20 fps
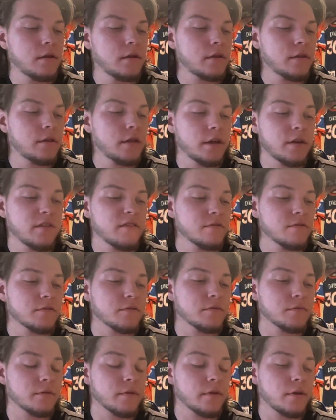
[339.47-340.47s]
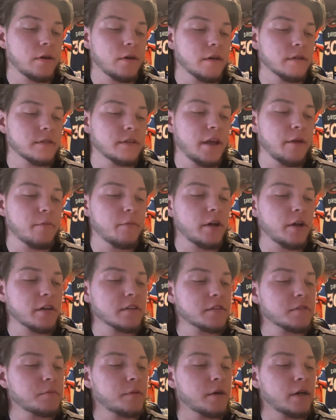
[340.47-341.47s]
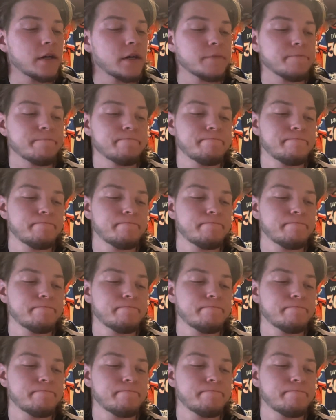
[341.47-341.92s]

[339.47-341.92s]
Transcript: that it was uh, 10 bucks, but